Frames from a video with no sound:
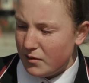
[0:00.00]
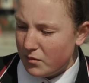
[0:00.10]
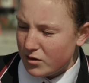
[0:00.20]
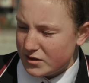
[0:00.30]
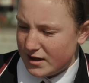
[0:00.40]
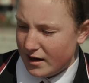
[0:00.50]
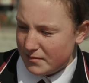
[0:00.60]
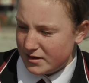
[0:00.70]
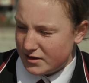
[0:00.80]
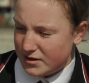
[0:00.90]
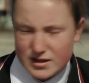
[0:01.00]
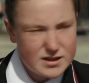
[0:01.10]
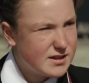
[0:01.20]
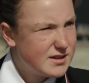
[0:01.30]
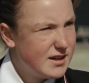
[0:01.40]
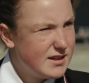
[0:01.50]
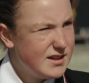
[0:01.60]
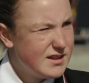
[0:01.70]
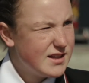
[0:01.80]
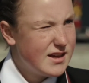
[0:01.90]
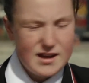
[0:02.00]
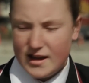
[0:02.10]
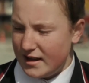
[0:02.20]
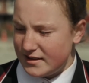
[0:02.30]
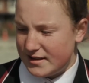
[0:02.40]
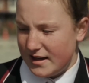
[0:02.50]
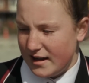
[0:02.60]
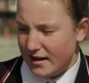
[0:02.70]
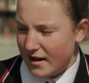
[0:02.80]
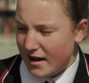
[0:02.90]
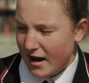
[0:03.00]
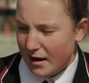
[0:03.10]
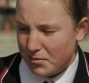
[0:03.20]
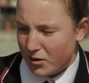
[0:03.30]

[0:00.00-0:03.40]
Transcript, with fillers: want to come into the city centre and see our